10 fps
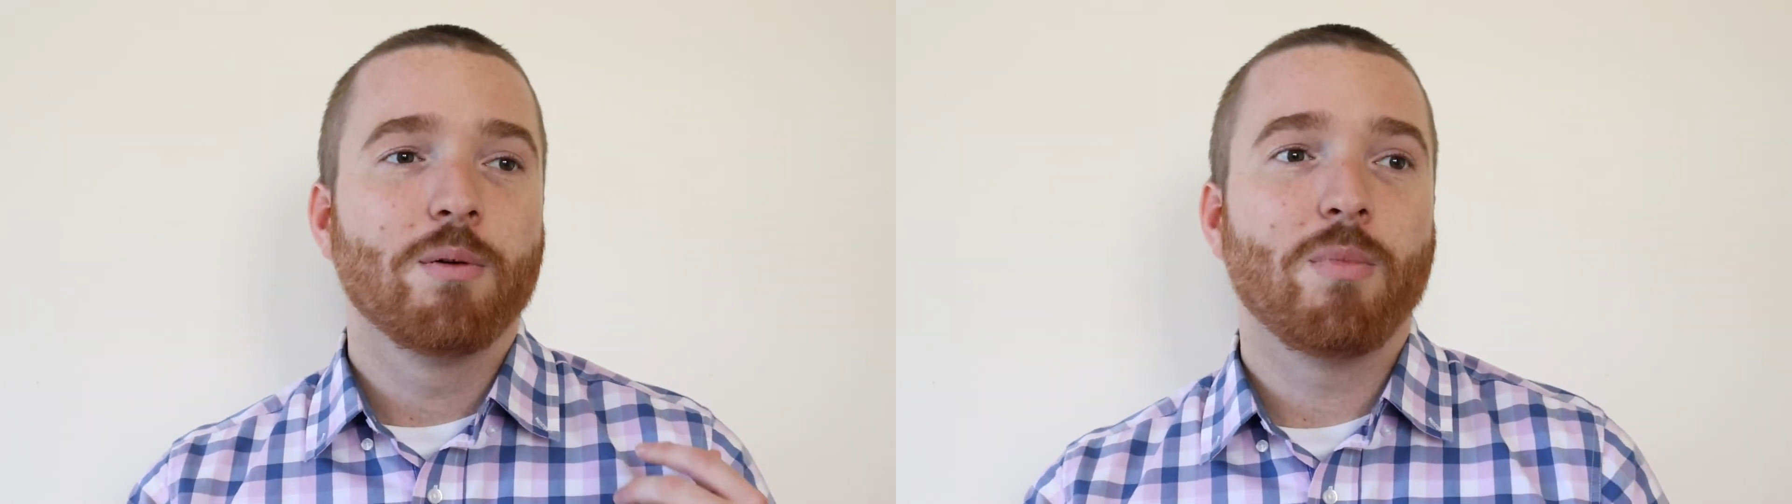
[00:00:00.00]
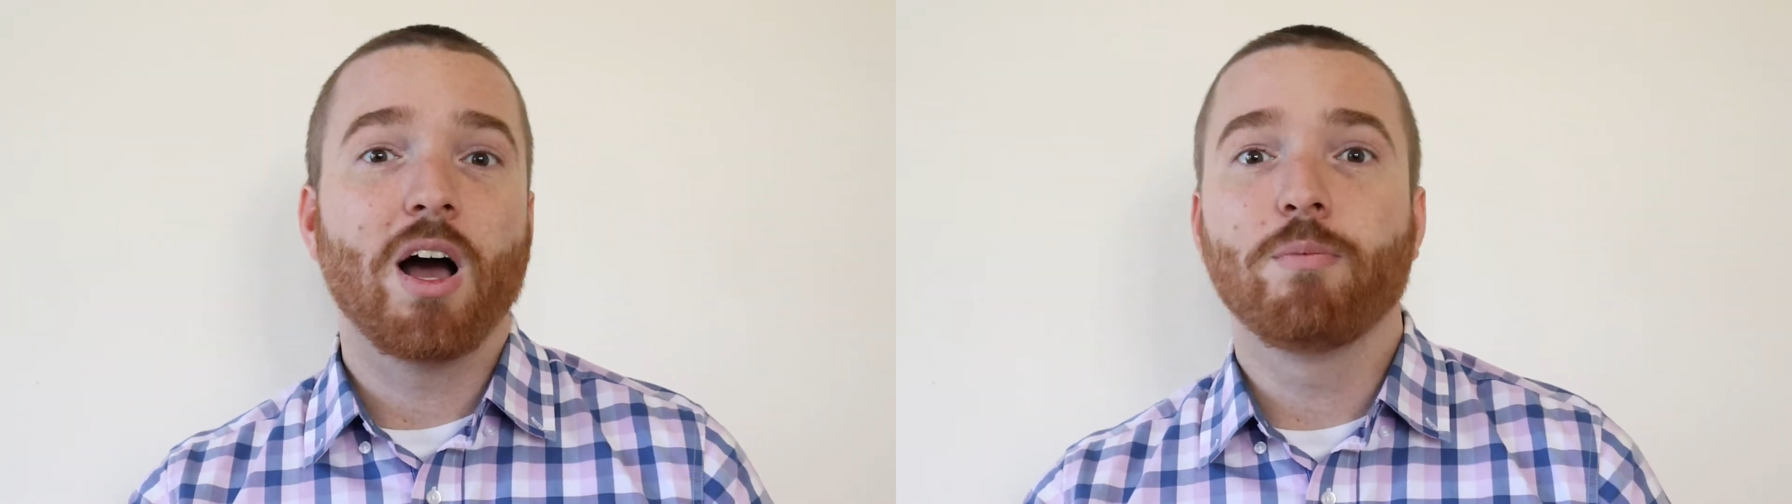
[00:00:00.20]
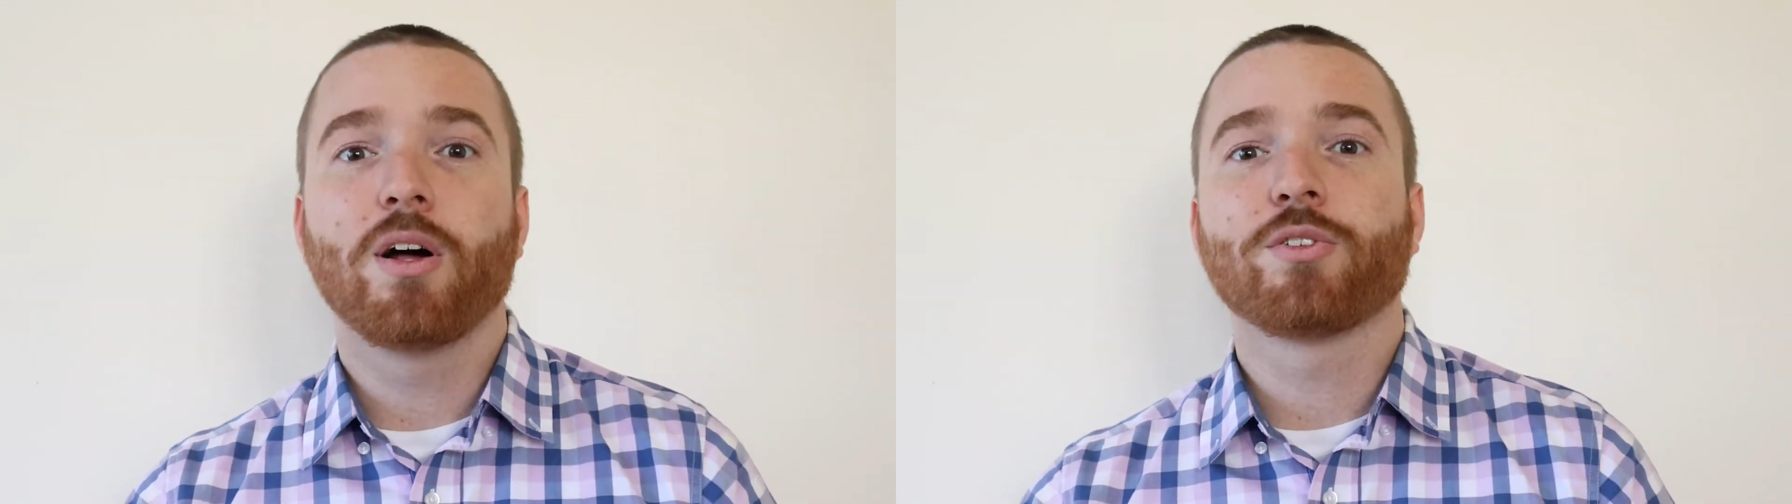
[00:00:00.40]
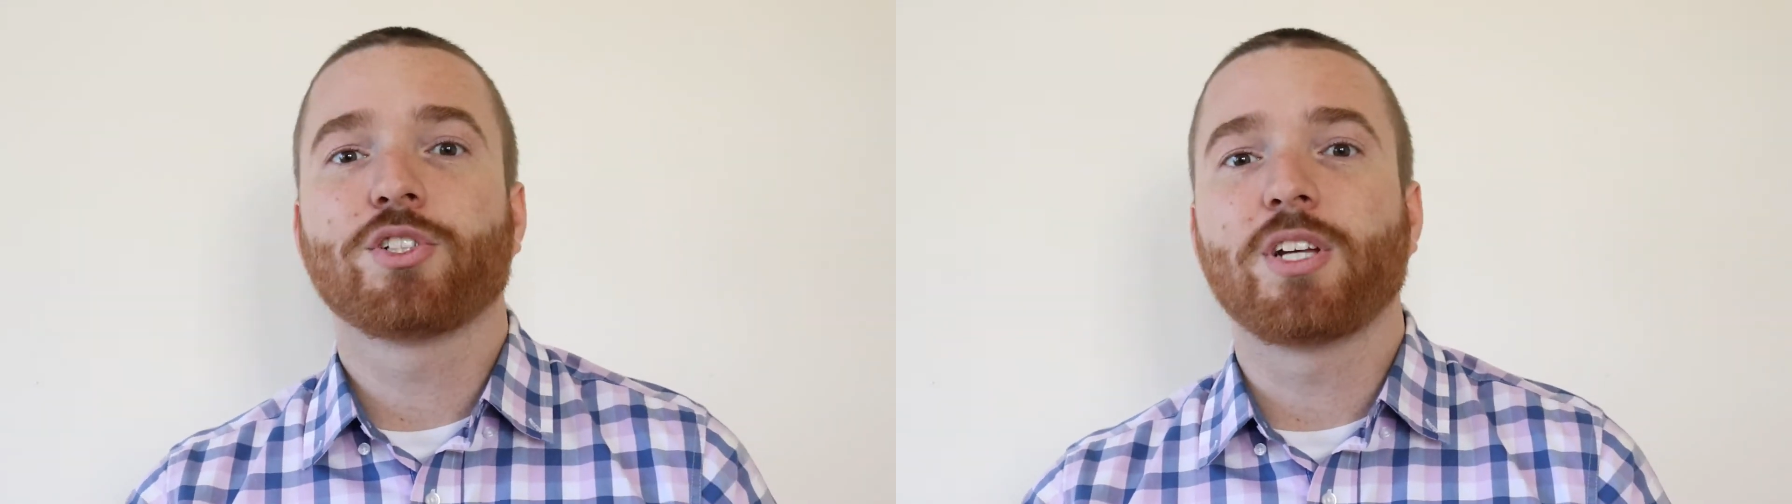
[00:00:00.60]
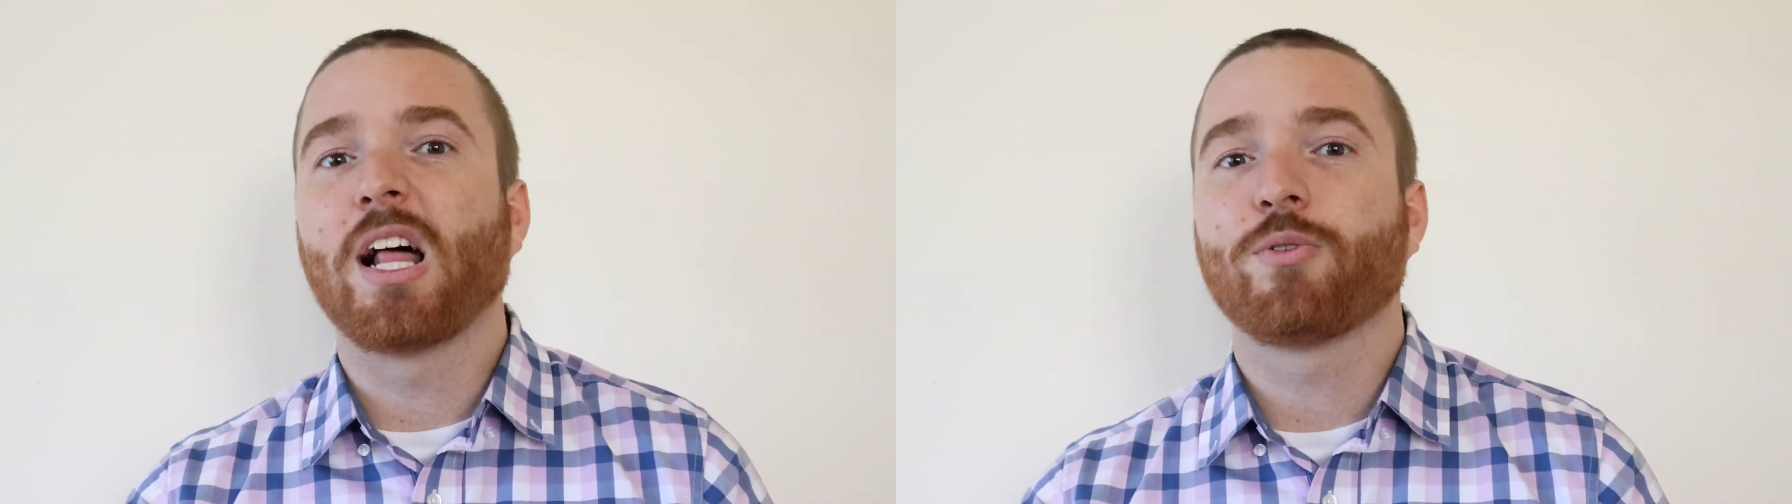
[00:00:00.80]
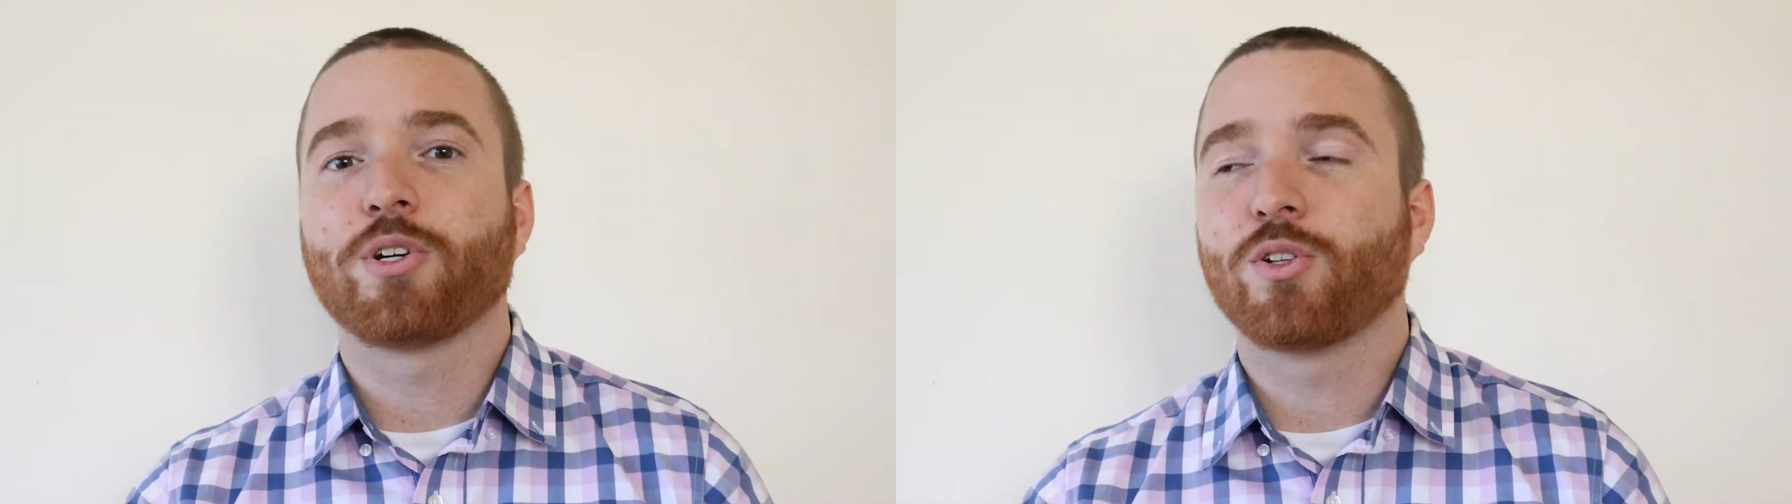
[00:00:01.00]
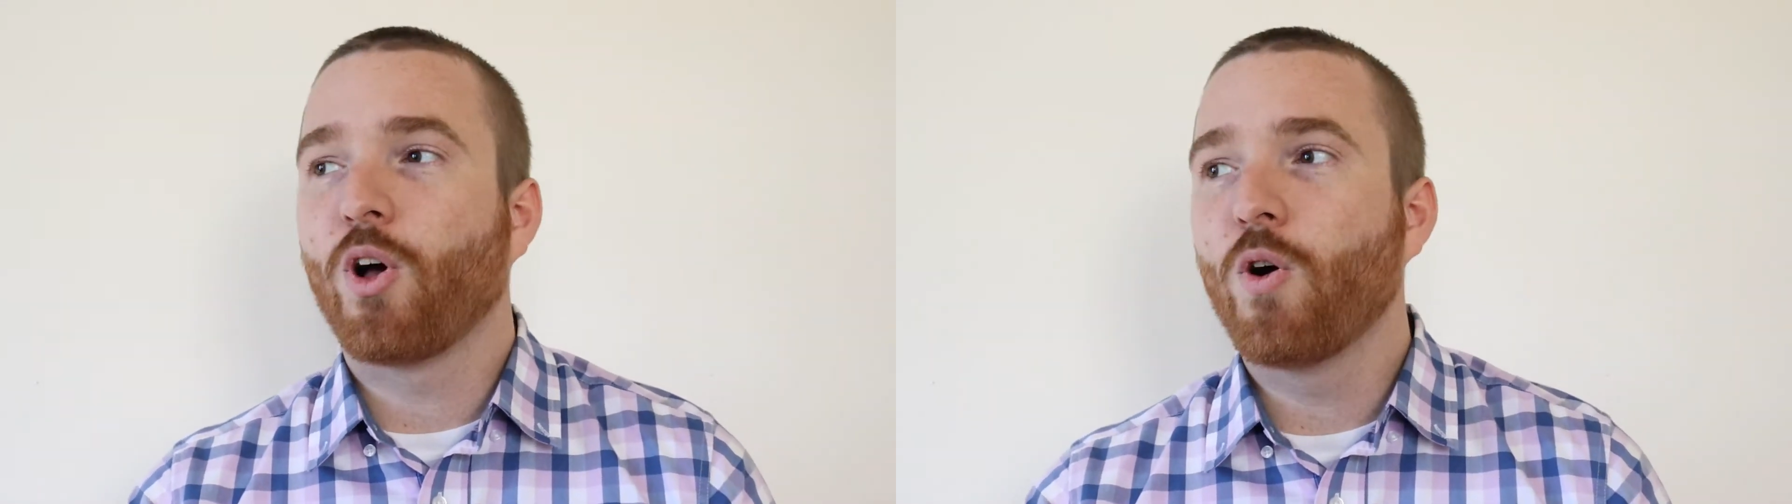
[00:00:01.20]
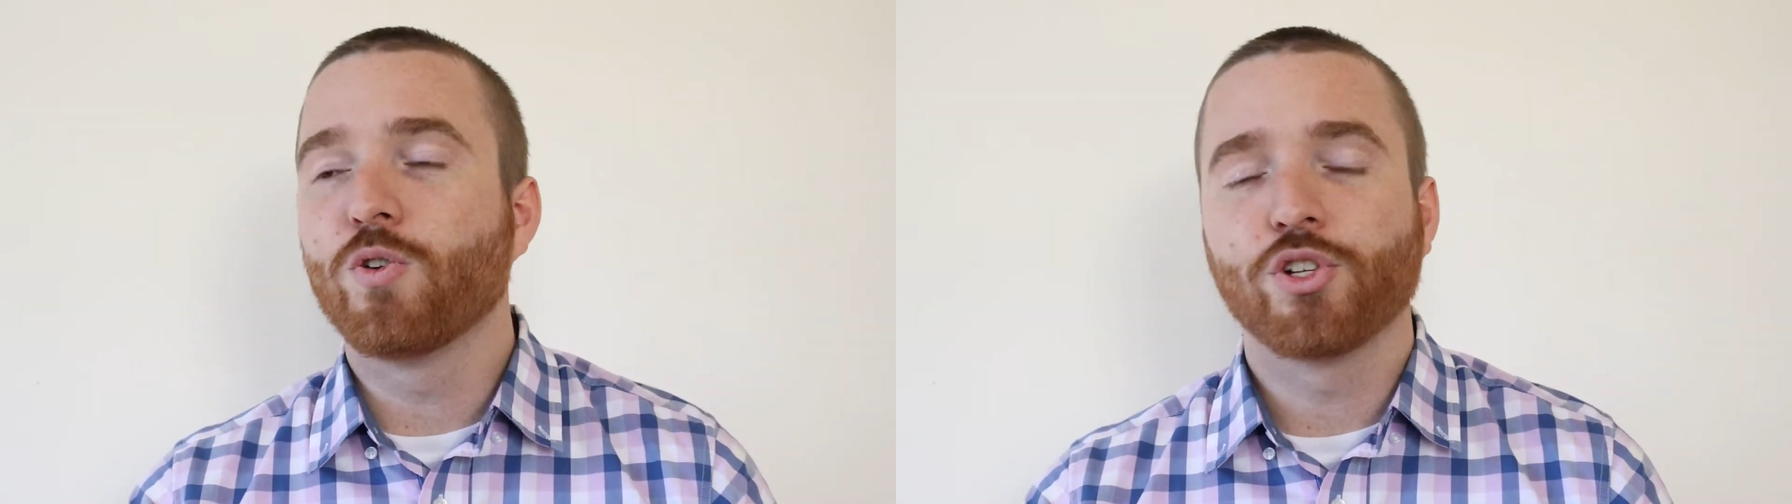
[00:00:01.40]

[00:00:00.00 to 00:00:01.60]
my mother's salary alone